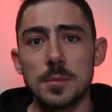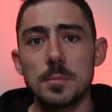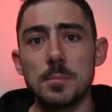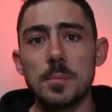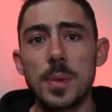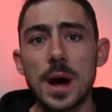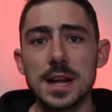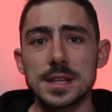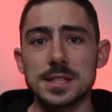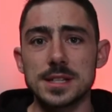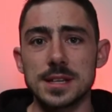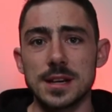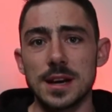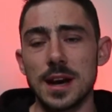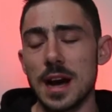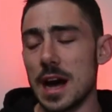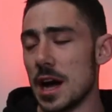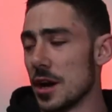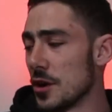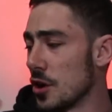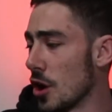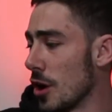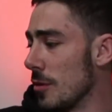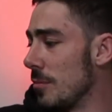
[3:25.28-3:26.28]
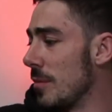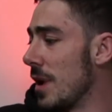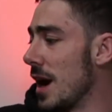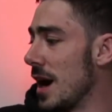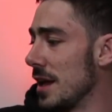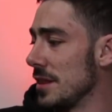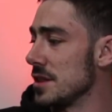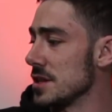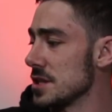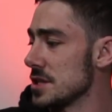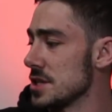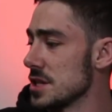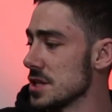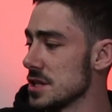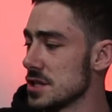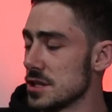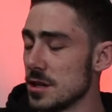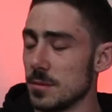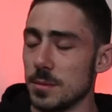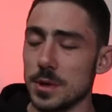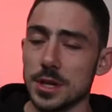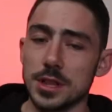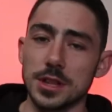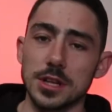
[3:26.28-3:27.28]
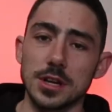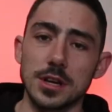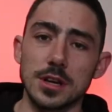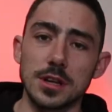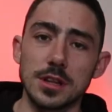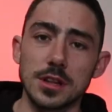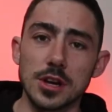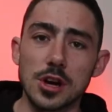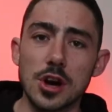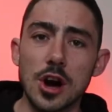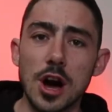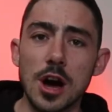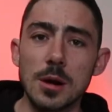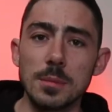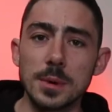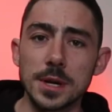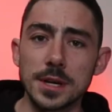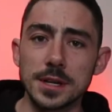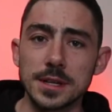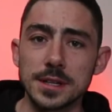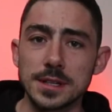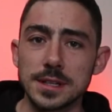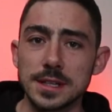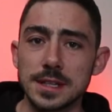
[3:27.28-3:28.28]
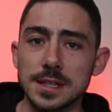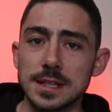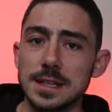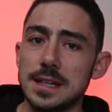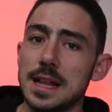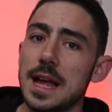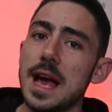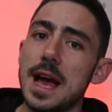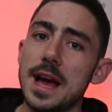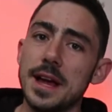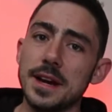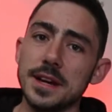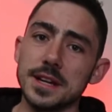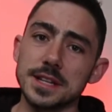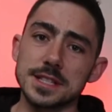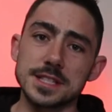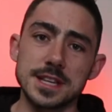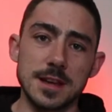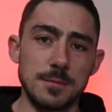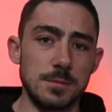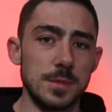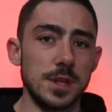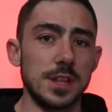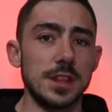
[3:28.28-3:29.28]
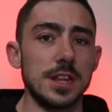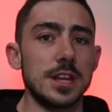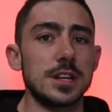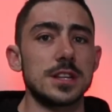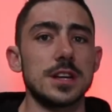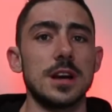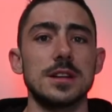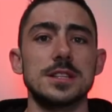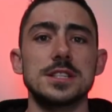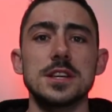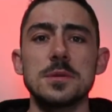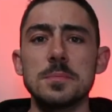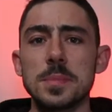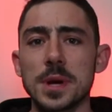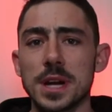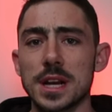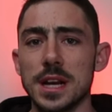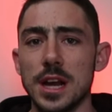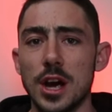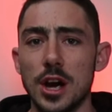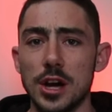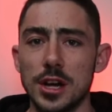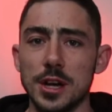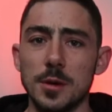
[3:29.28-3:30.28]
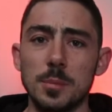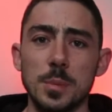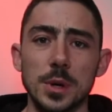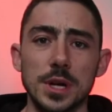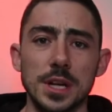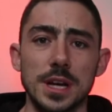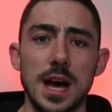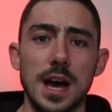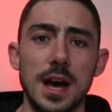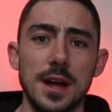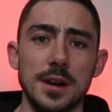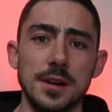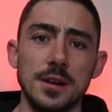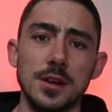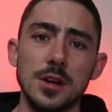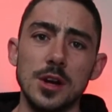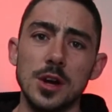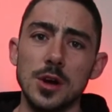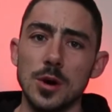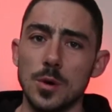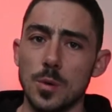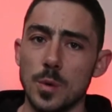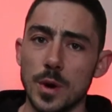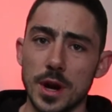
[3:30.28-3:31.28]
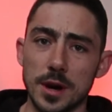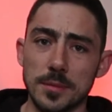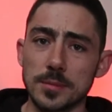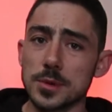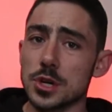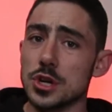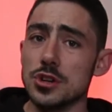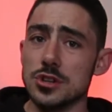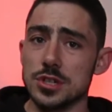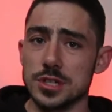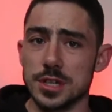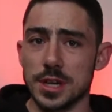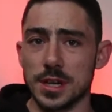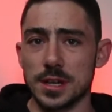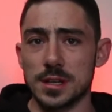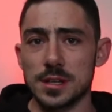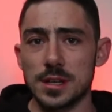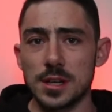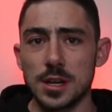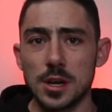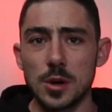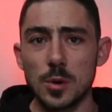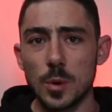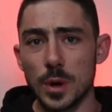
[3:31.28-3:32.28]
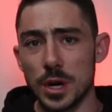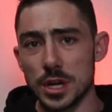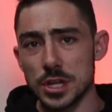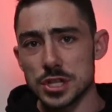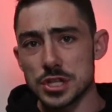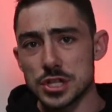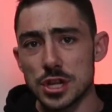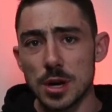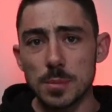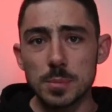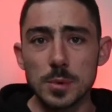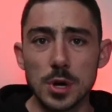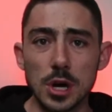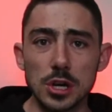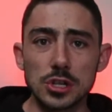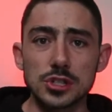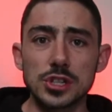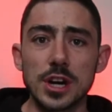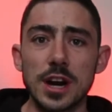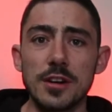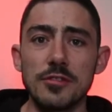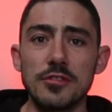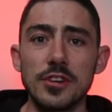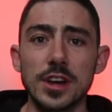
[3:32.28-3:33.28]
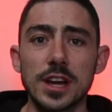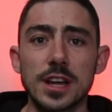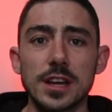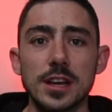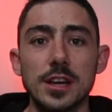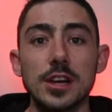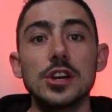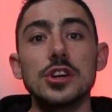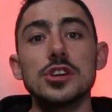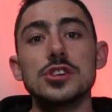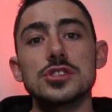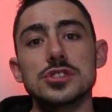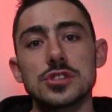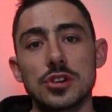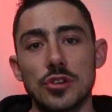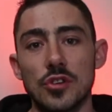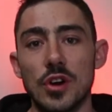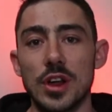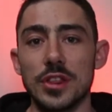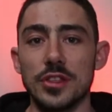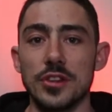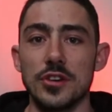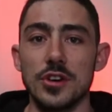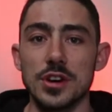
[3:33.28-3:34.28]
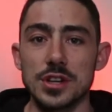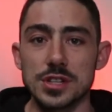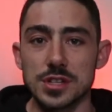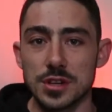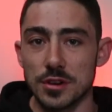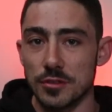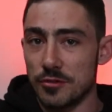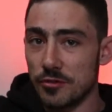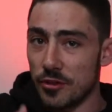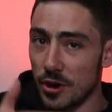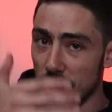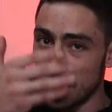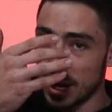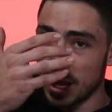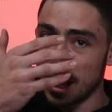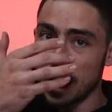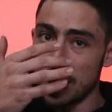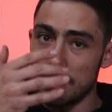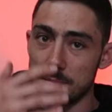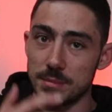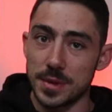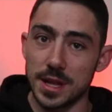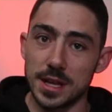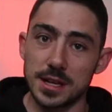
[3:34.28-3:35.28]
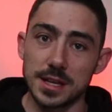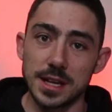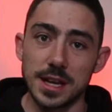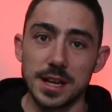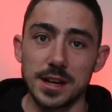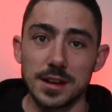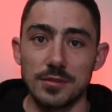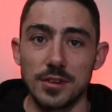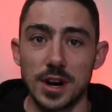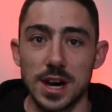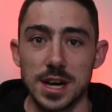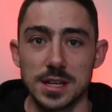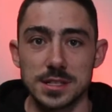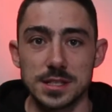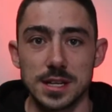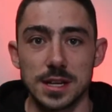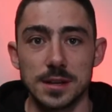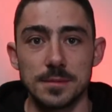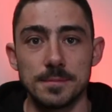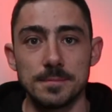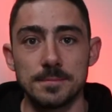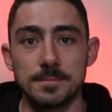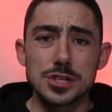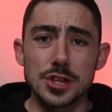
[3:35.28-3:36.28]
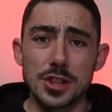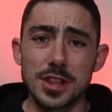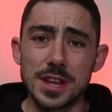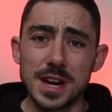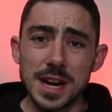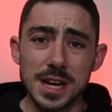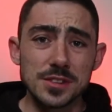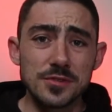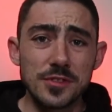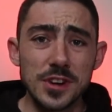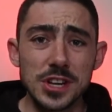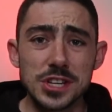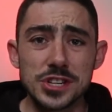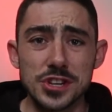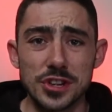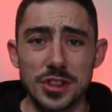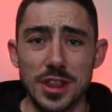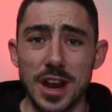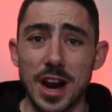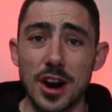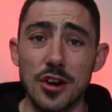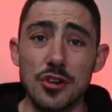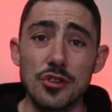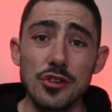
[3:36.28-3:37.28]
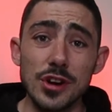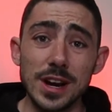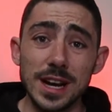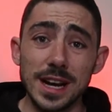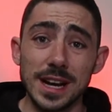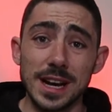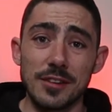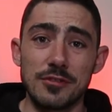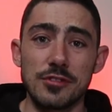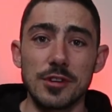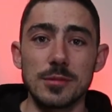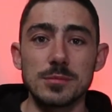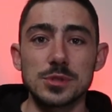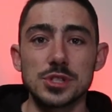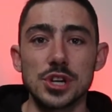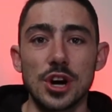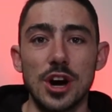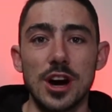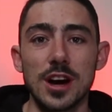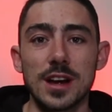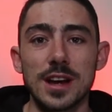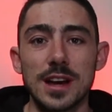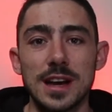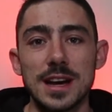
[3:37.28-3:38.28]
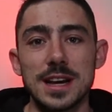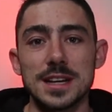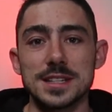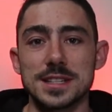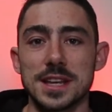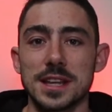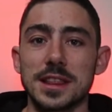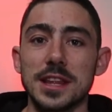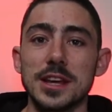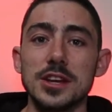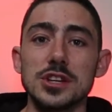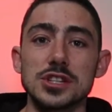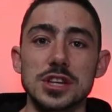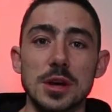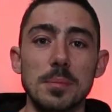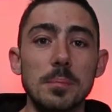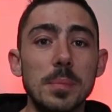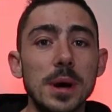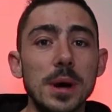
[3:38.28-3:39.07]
But I don't mind the system on the carbon, and it's something that I typically only put down when I'm cruising. When it's stop-go traffic, you still run the risk of fogging up that inner visor. So the next feature that I really love from Shark is that they use a